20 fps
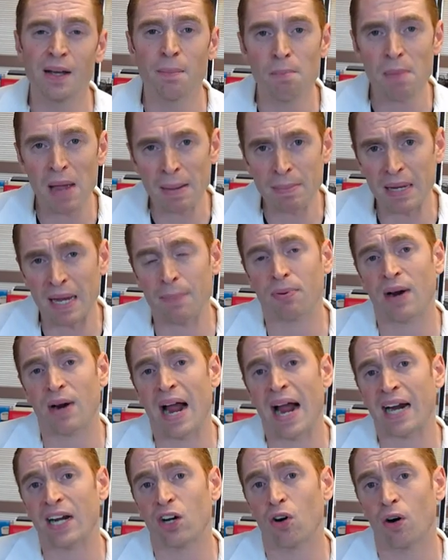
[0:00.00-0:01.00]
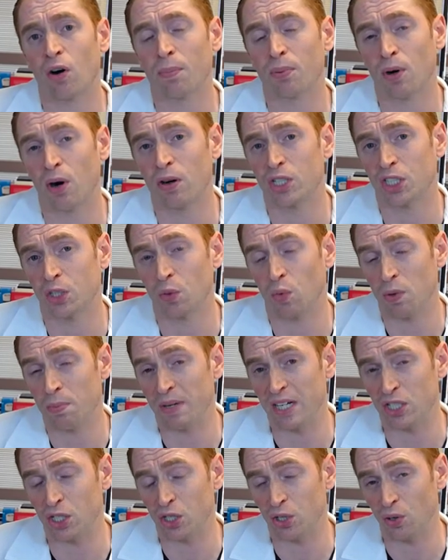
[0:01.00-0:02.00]
maybe a practical approach would
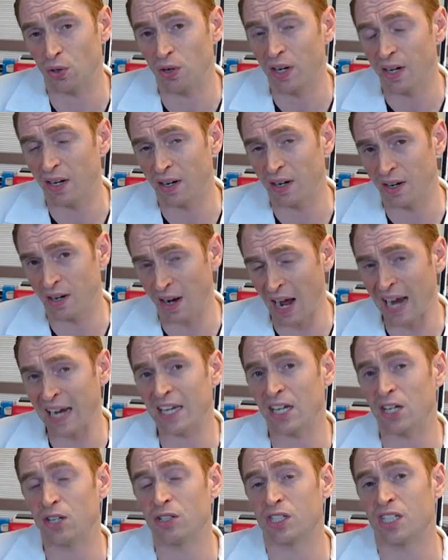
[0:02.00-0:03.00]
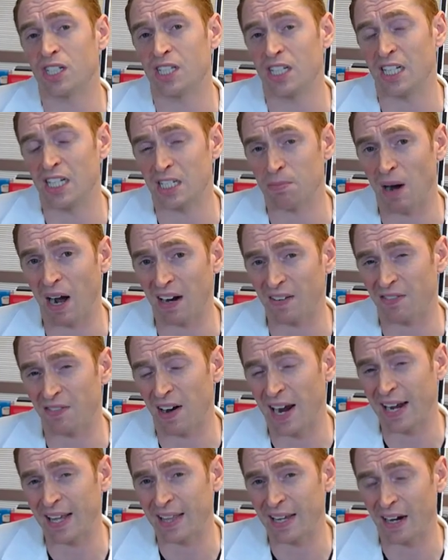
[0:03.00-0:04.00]
be to not use disease
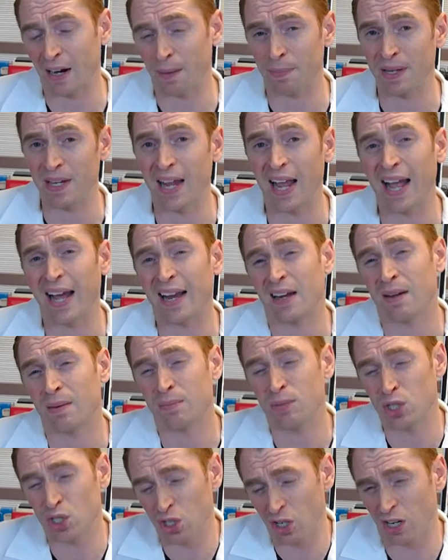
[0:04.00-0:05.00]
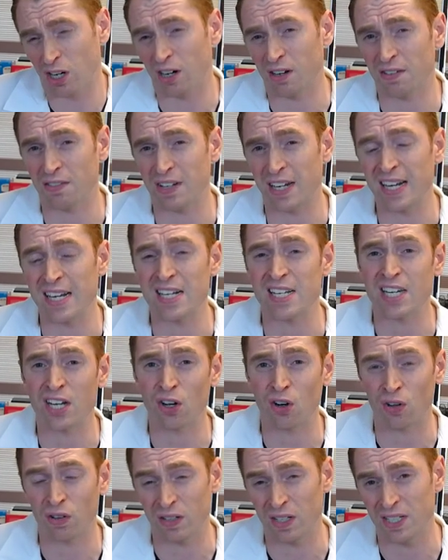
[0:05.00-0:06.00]
modifying therapy and observe
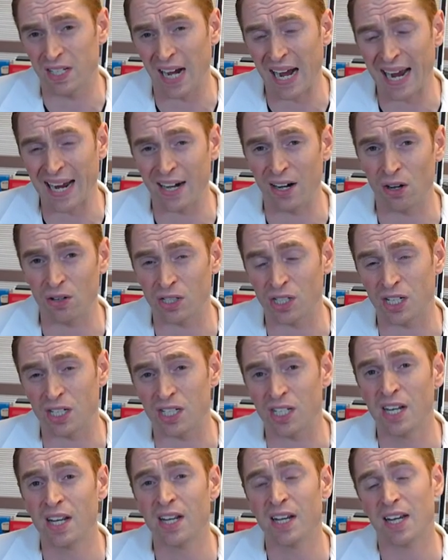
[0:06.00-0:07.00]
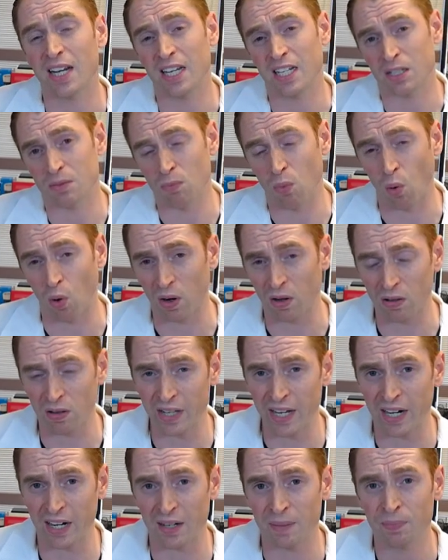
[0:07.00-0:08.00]
until the diagnosis is more
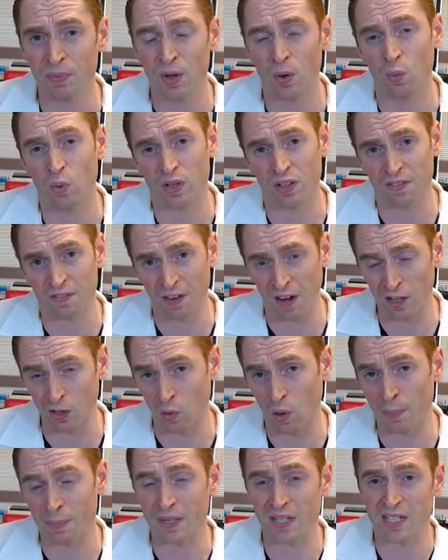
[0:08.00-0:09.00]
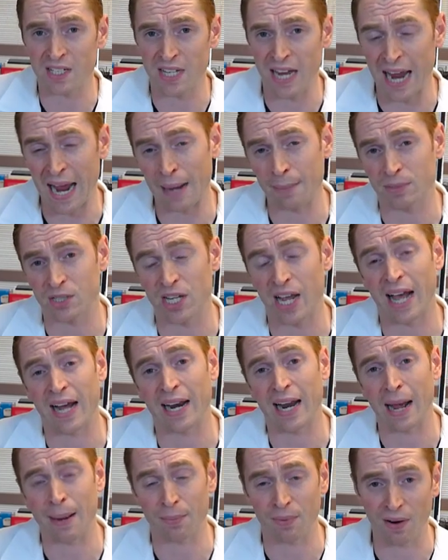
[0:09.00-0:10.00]
clear with follow up exams and
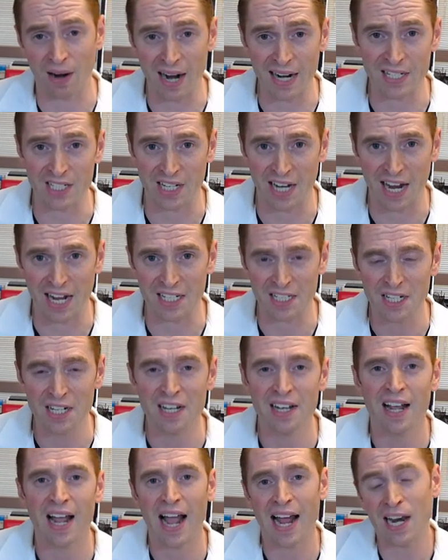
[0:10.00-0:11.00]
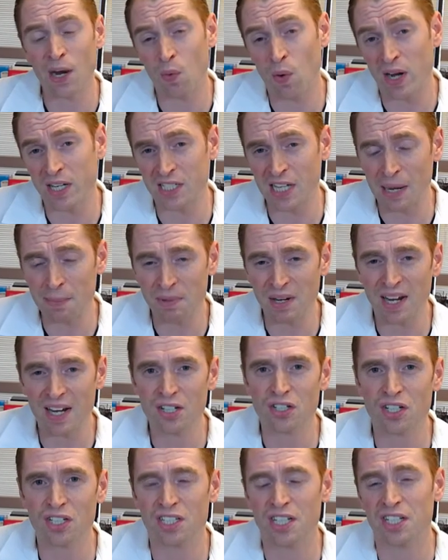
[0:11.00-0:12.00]
MRI scans. Anyways, I'd be
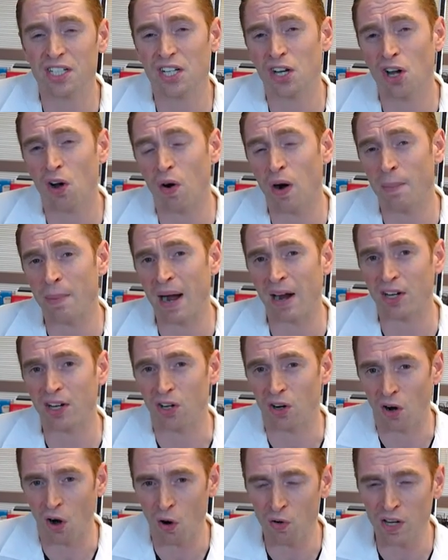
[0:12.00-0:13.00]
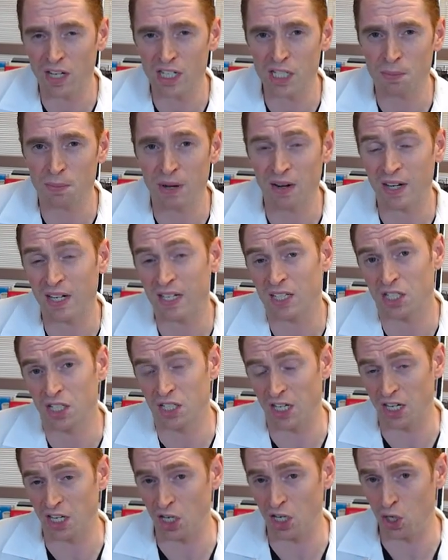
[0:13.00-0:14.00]
interested to know about your own experience.
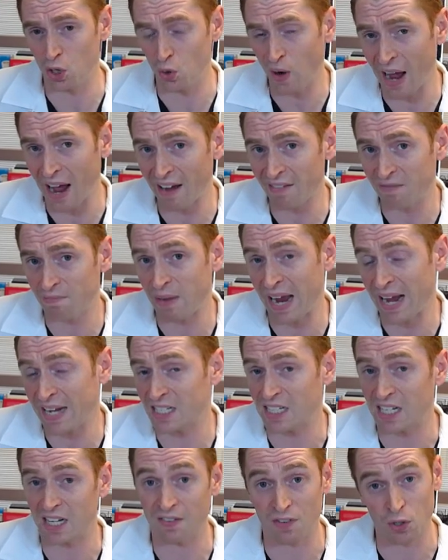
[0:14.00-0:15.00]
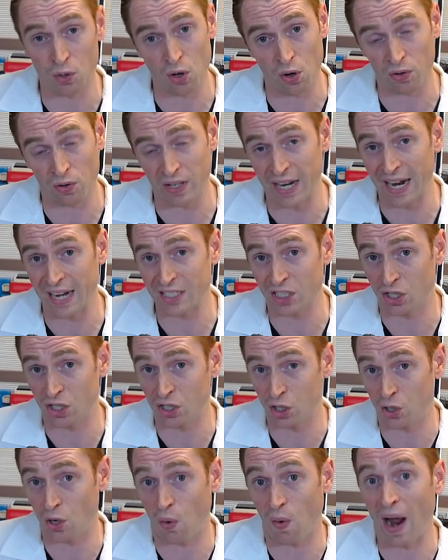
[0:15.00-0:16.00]
Did you have bands? If you know the answer,
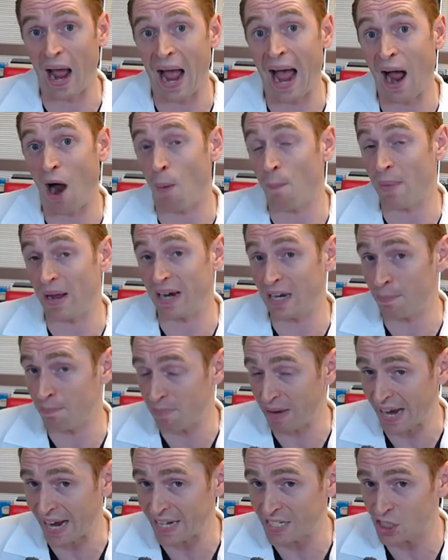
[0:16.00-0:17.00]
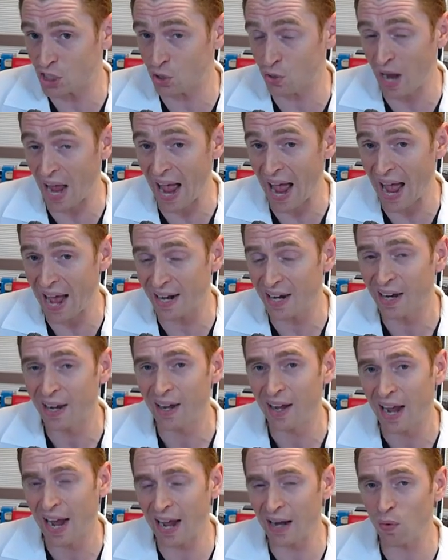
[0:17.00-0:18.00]
do you know how many bands you had?
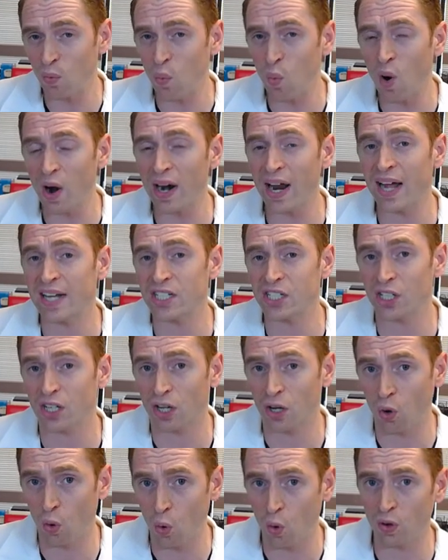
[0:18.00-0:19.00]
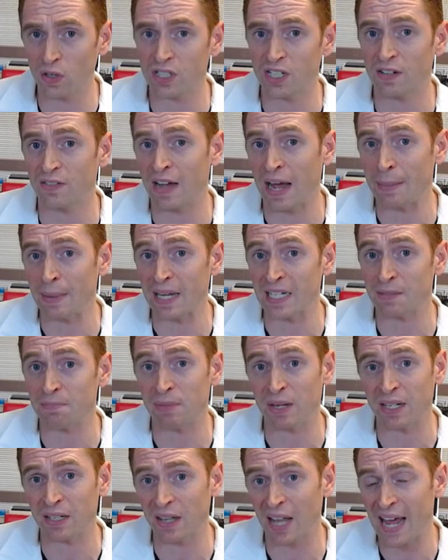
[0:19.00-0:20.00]
And what has your course of MS
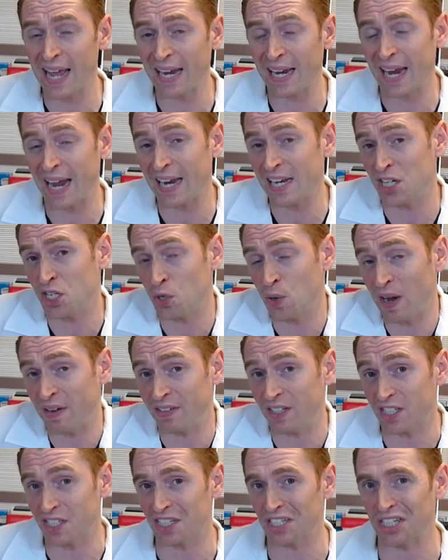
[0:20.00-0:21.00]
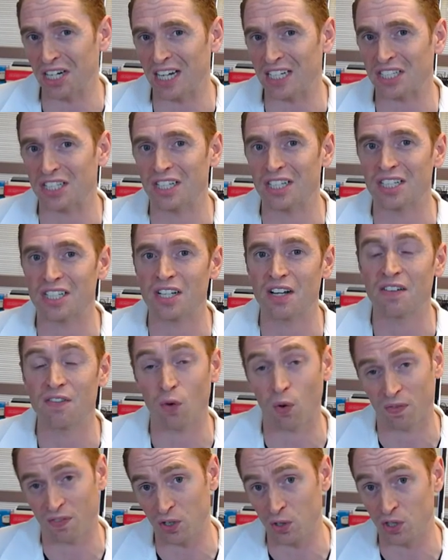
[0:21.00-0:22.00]
been like? And do you have any suggestions
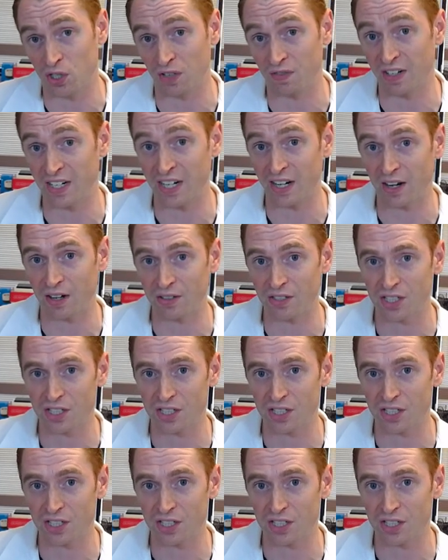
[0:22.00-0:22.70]
for future videos?